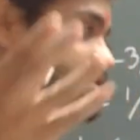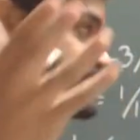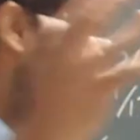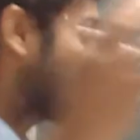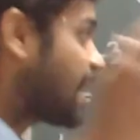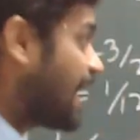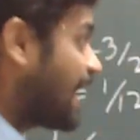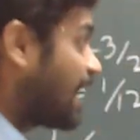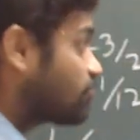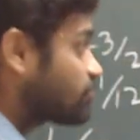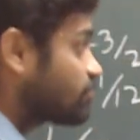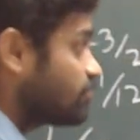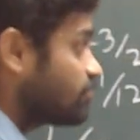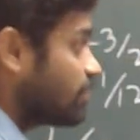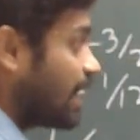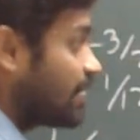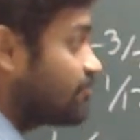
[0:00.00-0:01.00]
Sir,
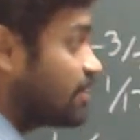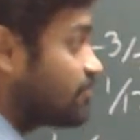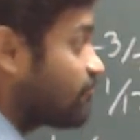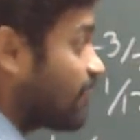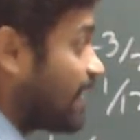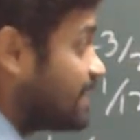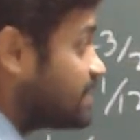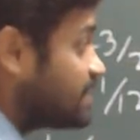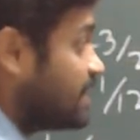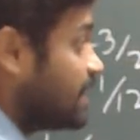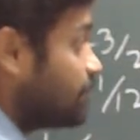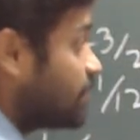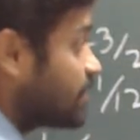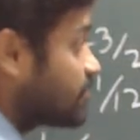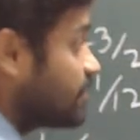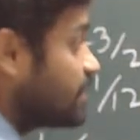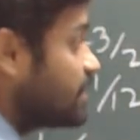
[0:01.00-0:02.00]
I will find
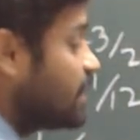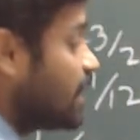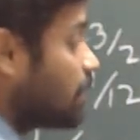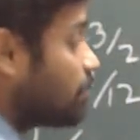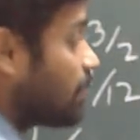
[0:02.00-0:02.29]
between